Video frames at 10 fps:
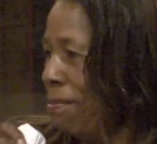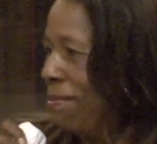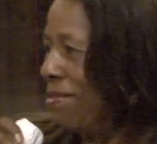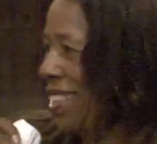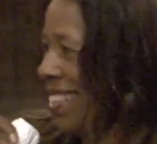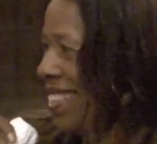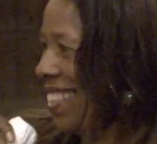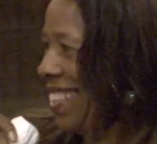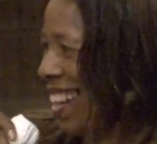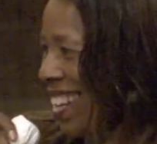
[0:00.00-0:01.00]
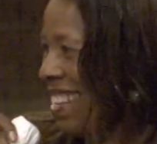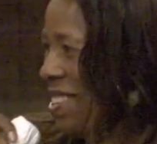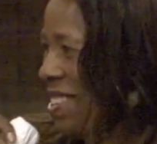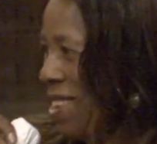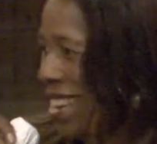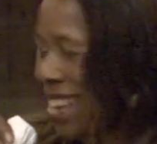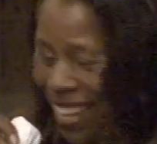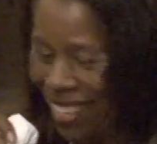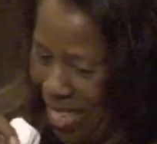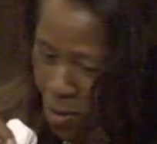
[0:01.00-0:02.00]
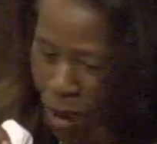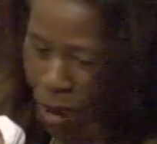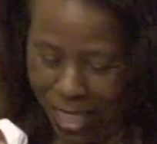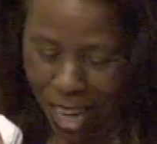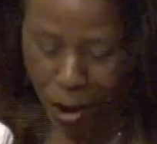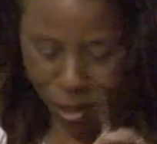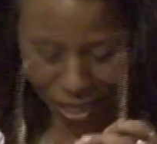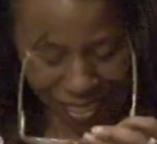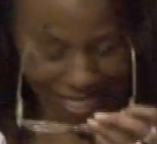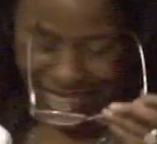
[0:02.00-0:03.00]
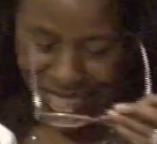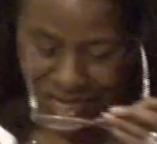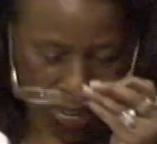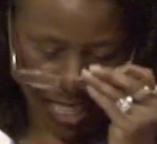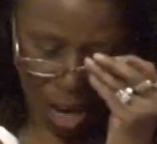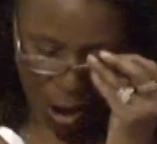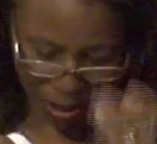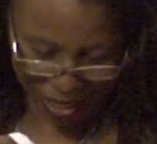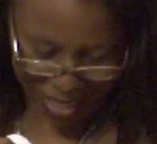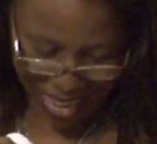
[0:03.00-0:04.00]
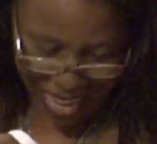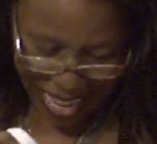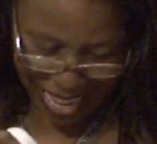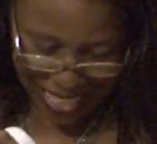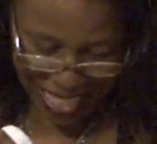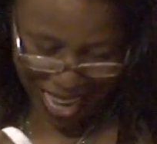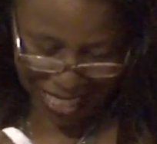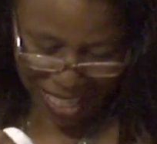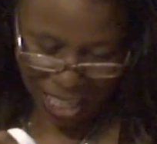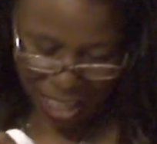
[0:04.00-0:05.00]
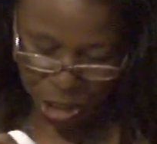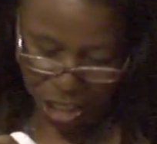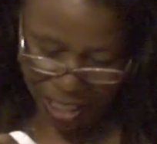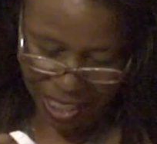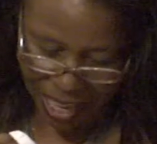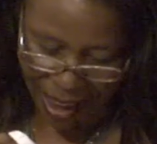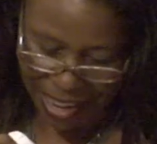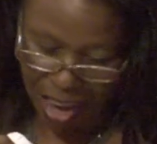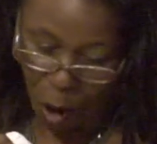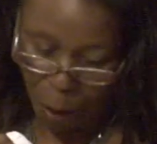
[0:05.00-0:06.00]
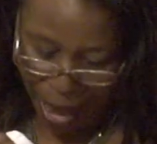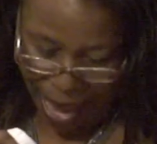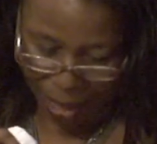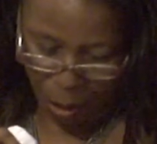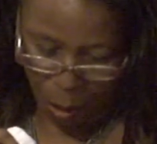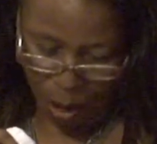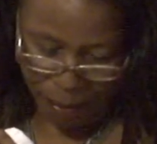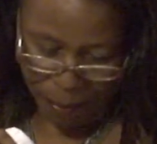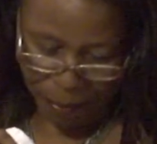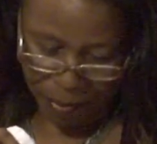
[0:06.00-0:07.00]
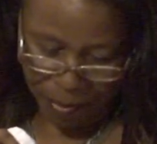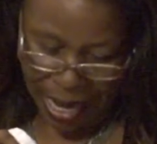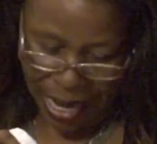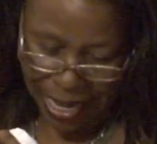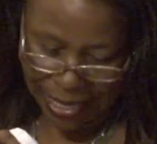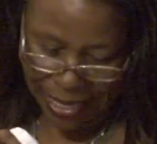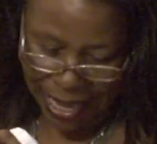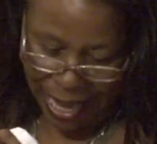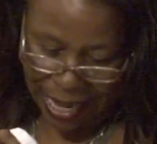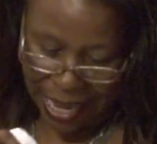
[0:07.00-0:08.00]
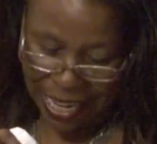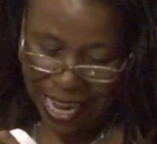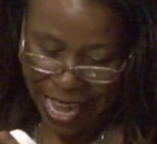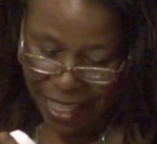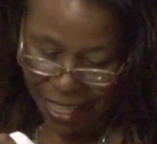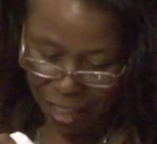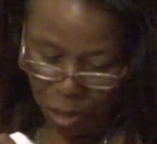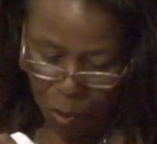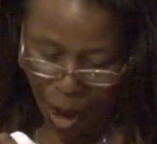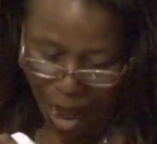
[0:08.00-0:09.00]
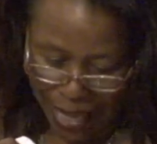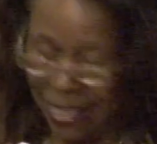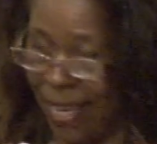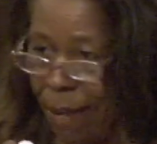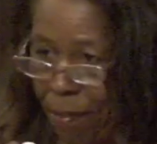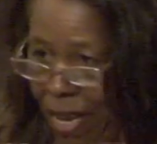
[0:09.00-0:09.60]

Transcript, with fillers: told her something. Hallelujah. This is what he told her. This is what he told her. He says, She said, No man, Lord. And he said, Neither do